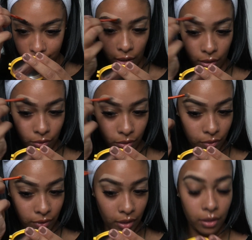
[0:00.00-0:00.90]
I don't know if
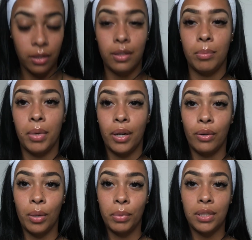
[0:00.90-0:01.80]
y'all could hear the
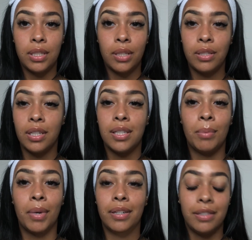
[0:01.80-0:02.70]
background, but it sounds like
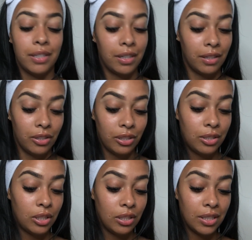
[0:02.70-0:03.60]
somebody is getting their
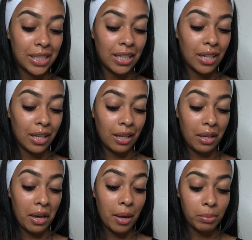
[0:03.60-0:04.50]
cheeks
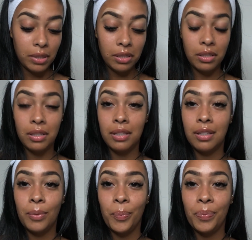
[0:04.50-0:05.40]
clapped.
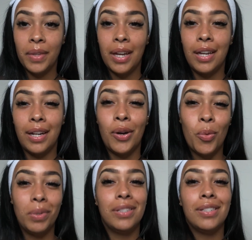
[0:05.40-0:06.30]
And I hope
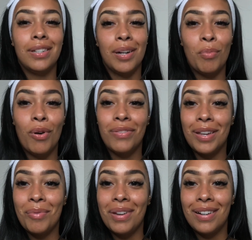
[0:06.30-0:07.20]
it doesn't come off that
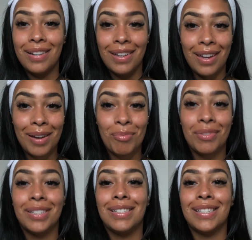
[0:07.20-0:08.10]
way on camera,
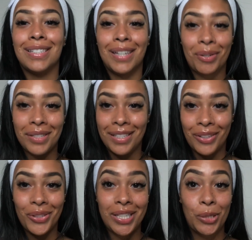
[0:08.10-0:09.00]
because that's how it
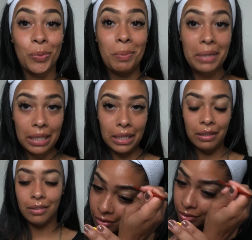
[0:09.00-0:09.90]
sounds to me.
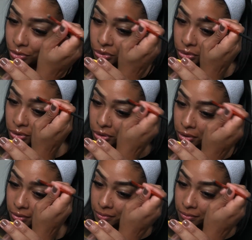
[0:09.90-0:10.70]
Shit.